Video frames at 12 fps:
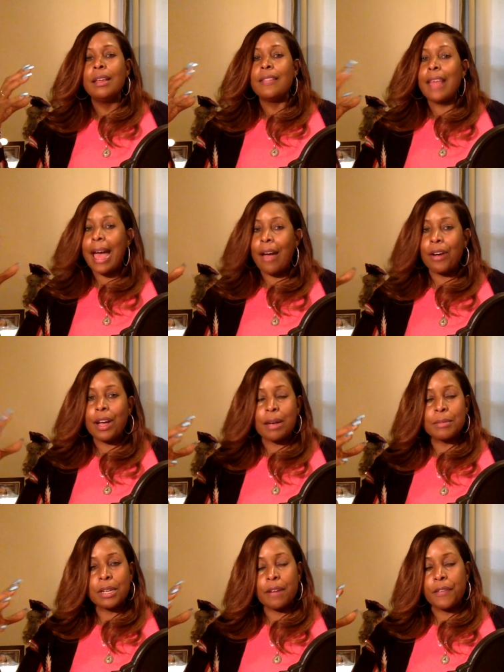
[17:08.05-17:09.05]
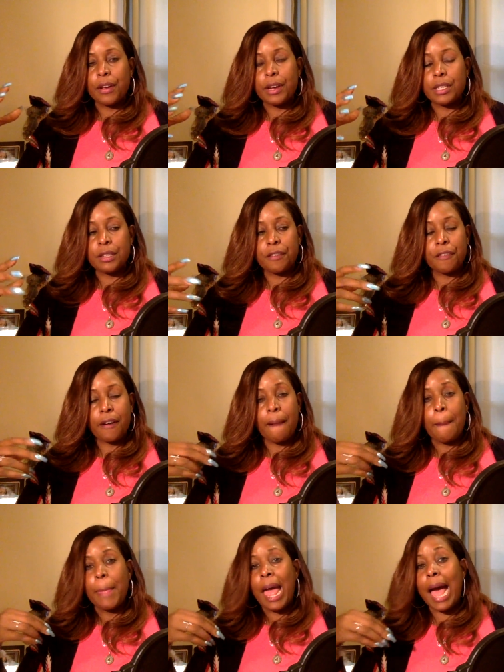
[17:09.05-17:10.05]
the outcomes are very different.
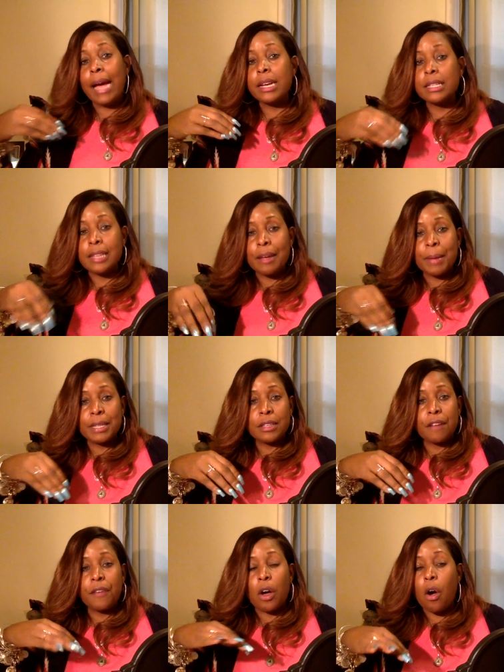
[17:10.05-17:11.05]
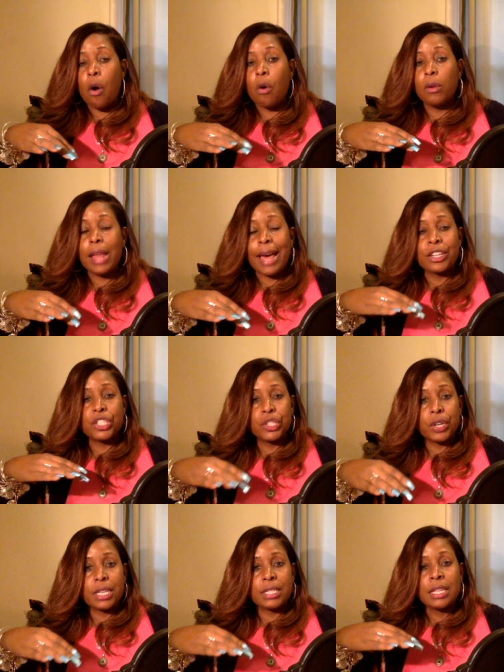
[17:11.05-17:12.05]
I could have saved myself a whole lot of
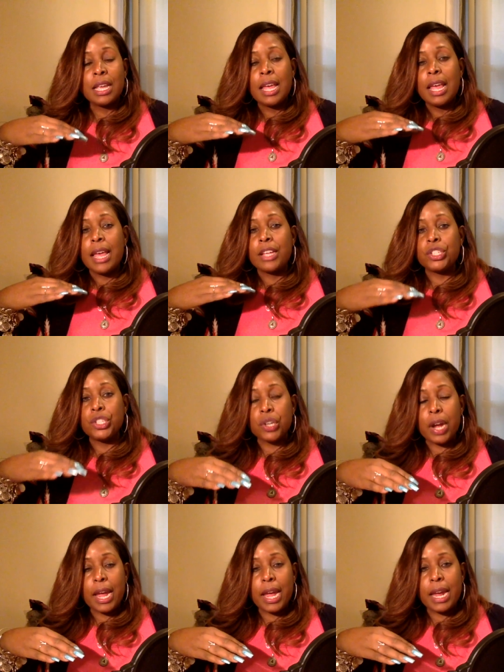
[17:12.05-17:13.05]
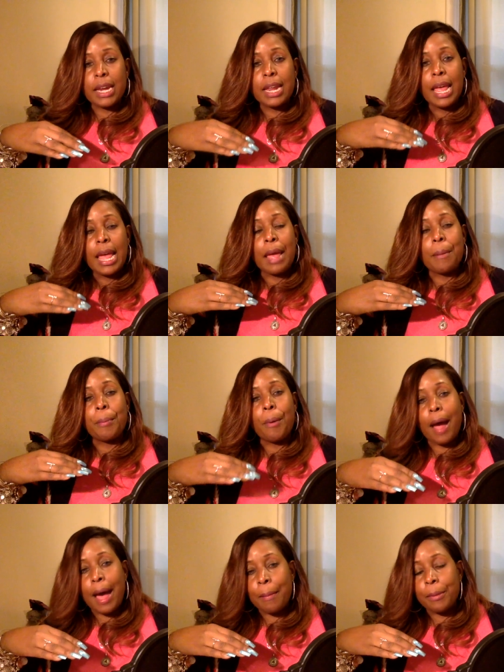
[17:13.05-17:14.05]
stress and strain and
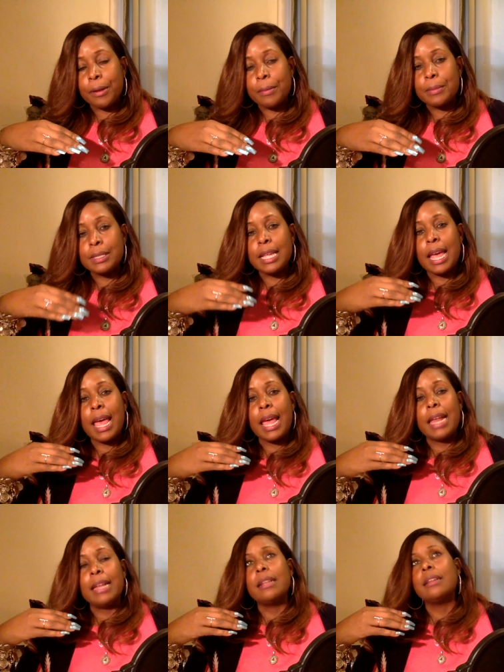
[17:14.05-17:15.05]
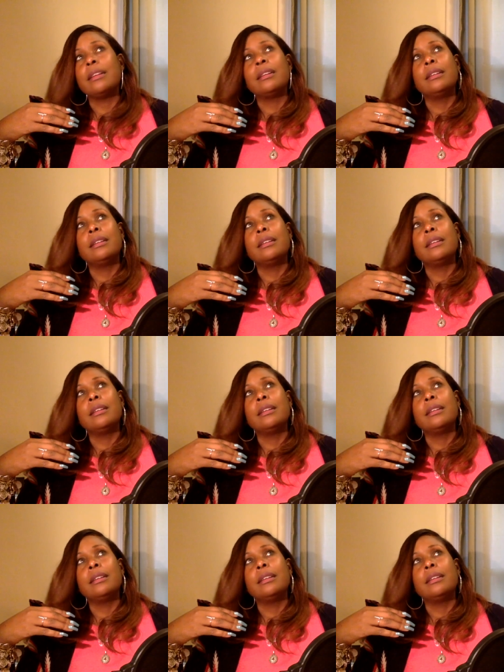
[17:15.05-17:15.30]
problems and